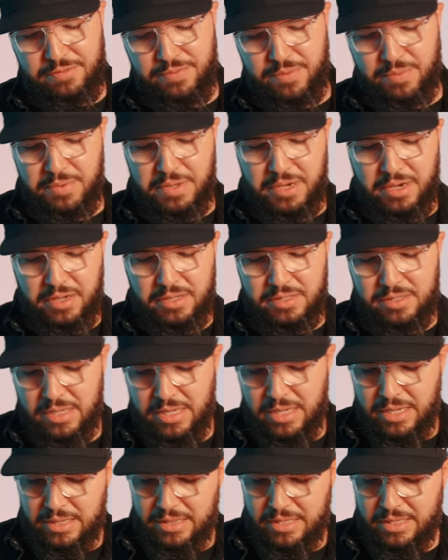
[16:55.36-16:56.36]
from God
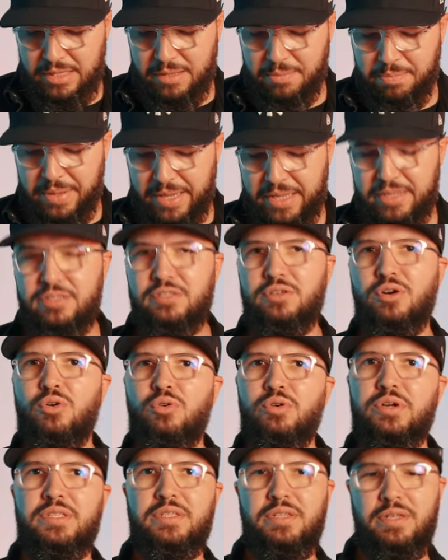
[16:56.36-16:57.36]
that depends
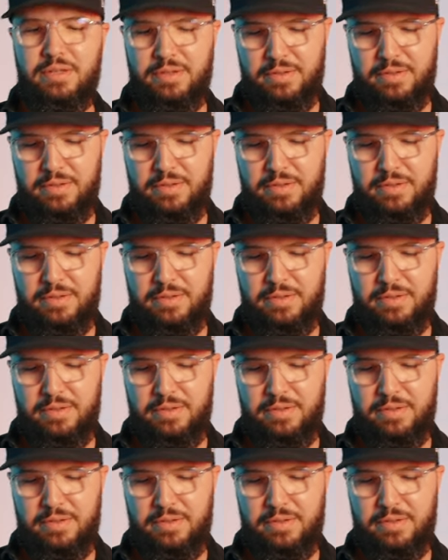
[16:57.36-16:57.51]
on